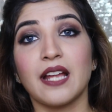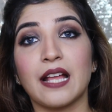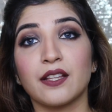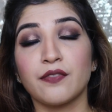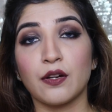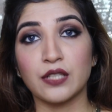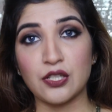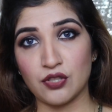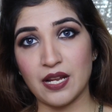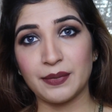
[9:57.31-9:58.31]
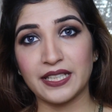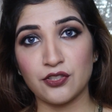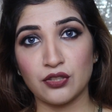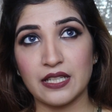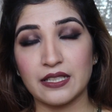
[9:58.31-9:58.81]
And the foundation
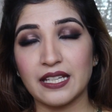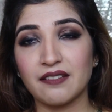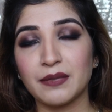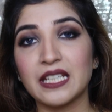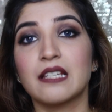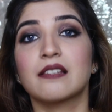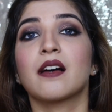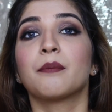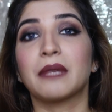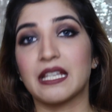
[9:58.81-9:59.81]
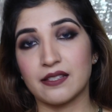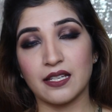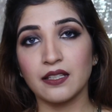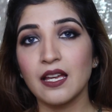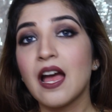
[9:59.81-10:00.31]
application that it gave me is
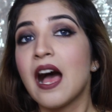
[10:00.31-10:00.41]
amazing.